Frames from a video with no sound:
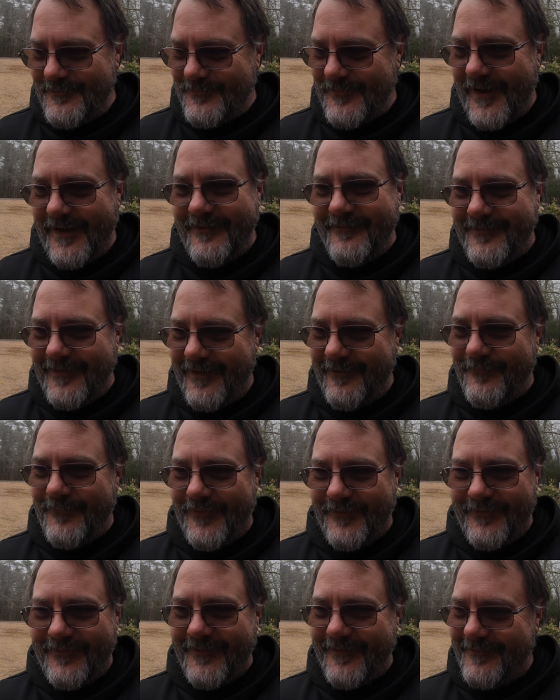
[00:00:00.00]
Right there
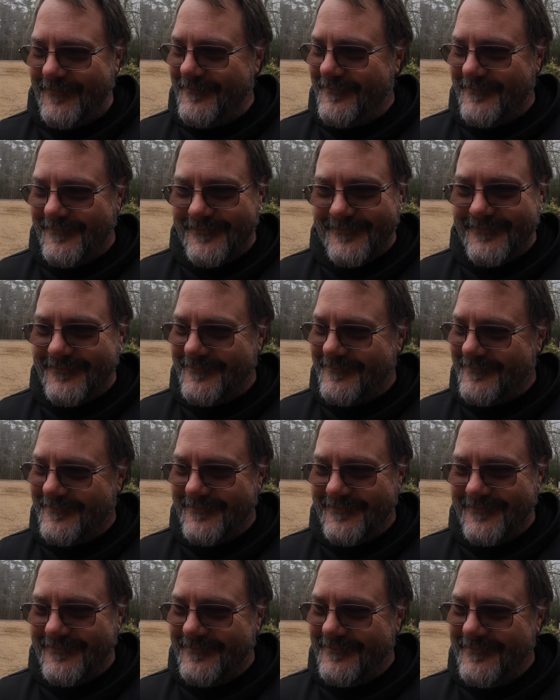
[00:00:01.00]
with you.
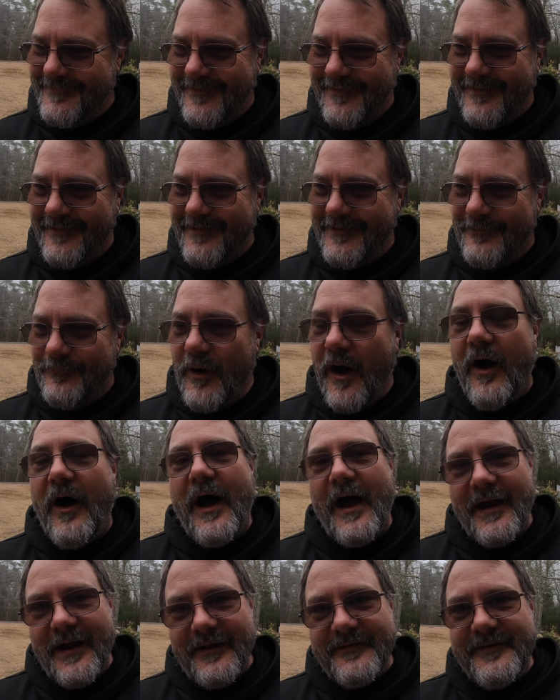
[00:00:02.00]
Well,
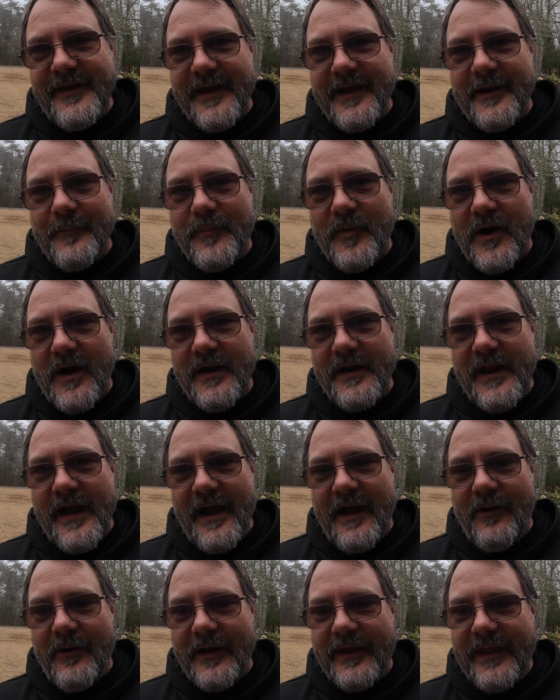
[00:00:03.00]
I'm going to take it apart
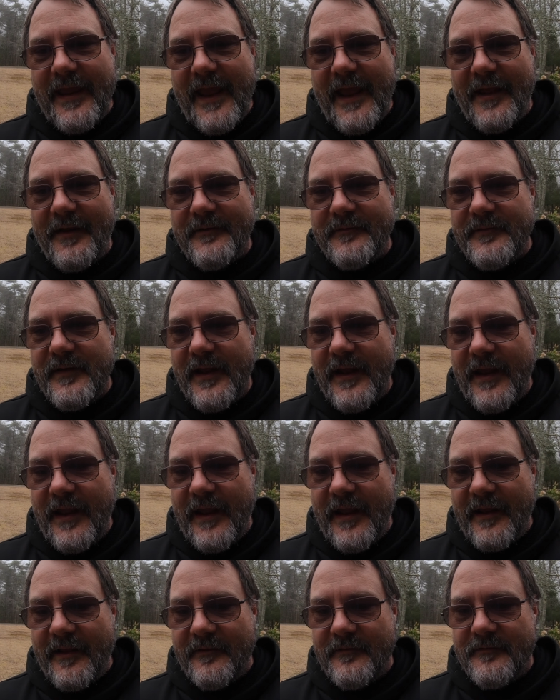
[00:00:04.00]
now again
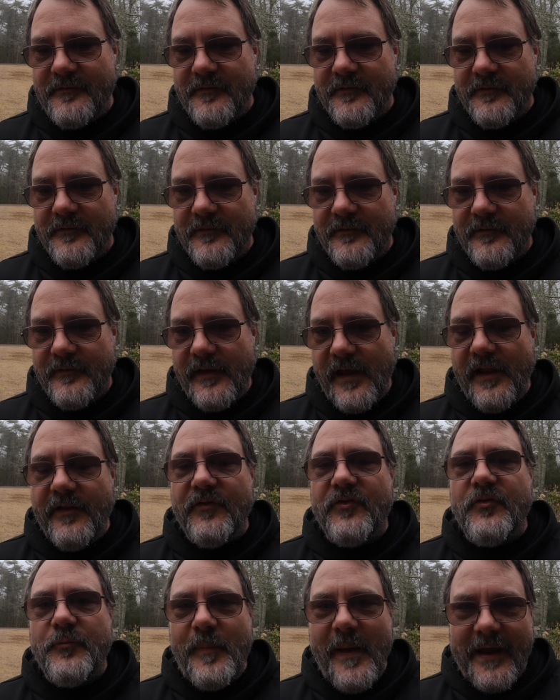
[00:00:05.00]
and
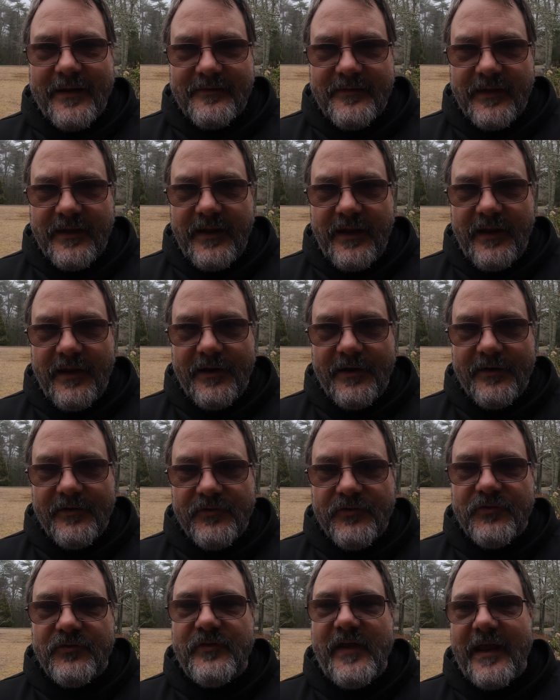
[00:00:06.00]
inspect the
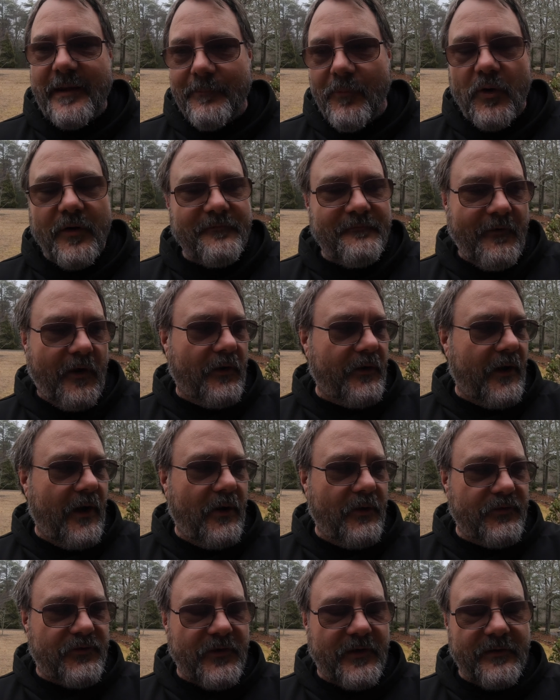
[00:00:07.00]
gears, take more
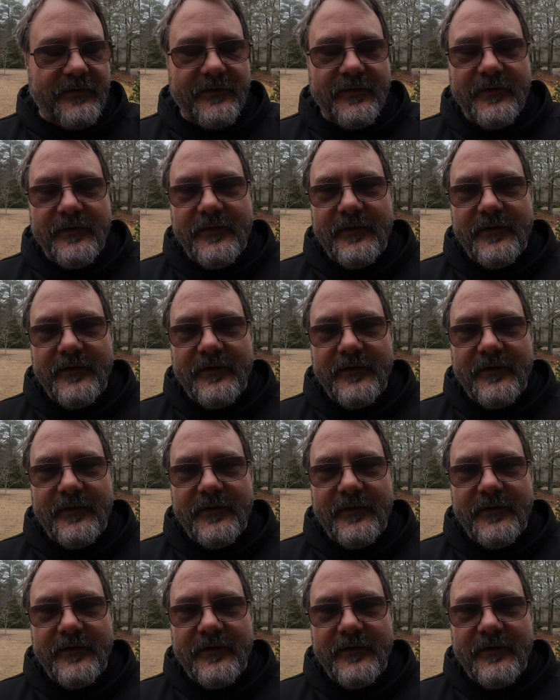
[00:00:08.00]
photos, and